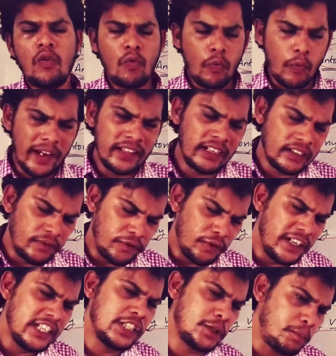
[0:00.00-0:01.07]
why that
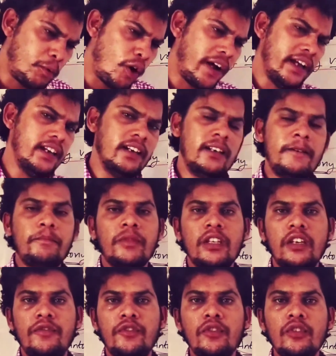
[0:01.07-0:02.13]
food is spoiled
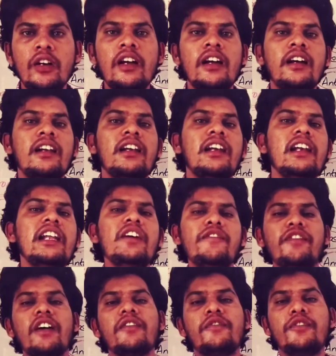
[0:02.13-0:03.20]
if you leave
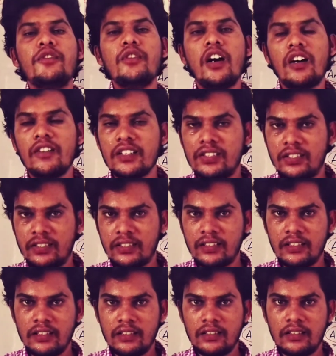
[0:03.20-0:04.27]
for few hours.
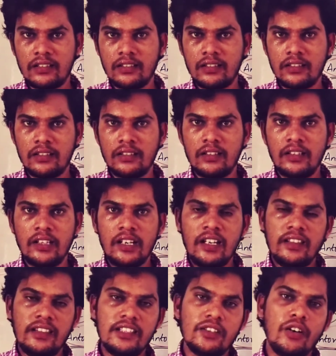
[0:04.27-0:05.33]

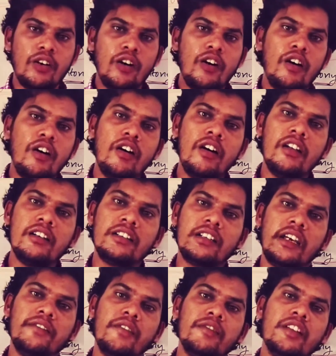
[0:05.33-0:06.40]
These all
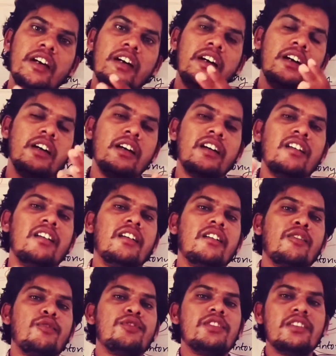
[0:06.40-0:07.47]
type of the
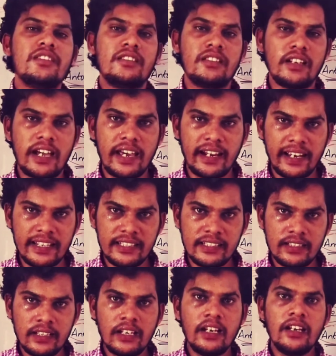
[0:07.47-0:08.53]
questions
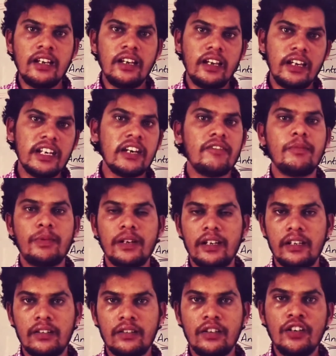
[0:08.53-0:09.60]
arise in our
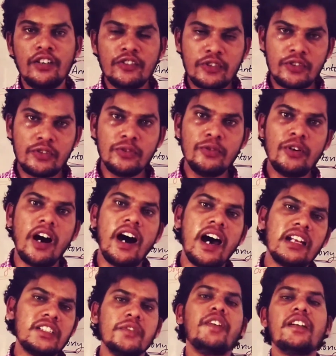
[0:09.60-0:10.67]
brain. To
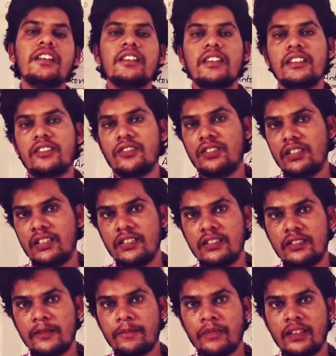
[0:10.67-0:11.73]
answer for that questions,